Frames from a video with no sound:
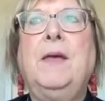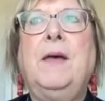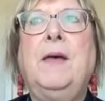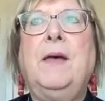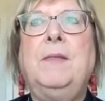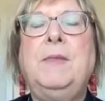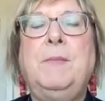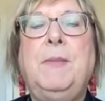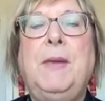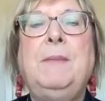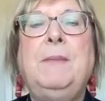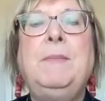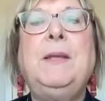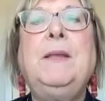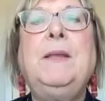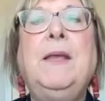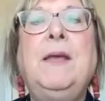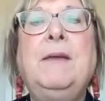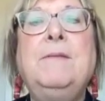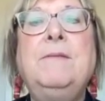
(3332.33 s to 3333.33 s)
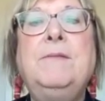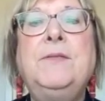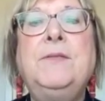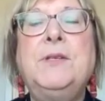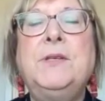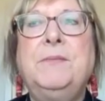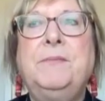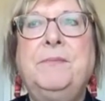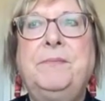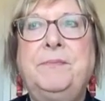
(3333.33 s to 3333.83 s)
Um, the baby lived,
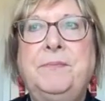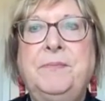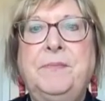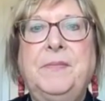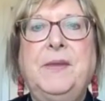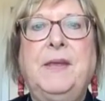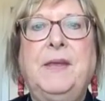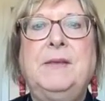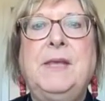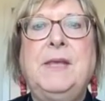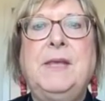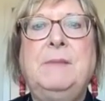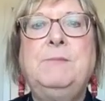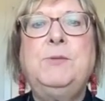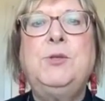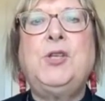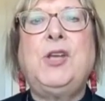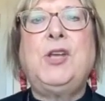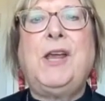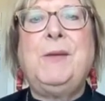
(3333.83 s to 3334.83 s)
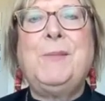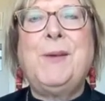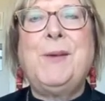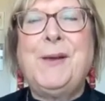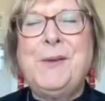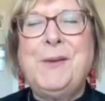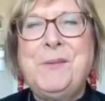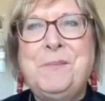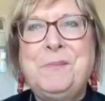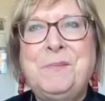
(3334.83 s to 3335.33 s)
named
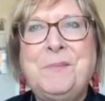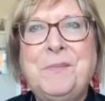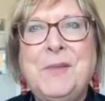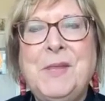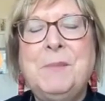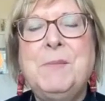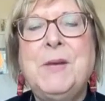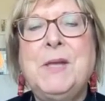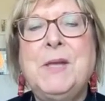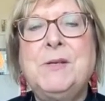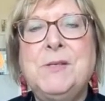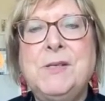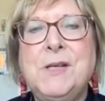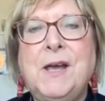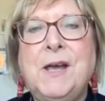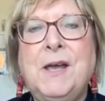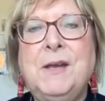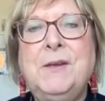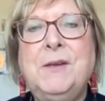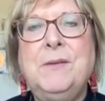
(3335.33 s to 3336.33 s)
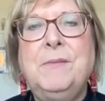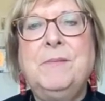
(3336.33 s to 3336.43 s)
Shema, the mother died.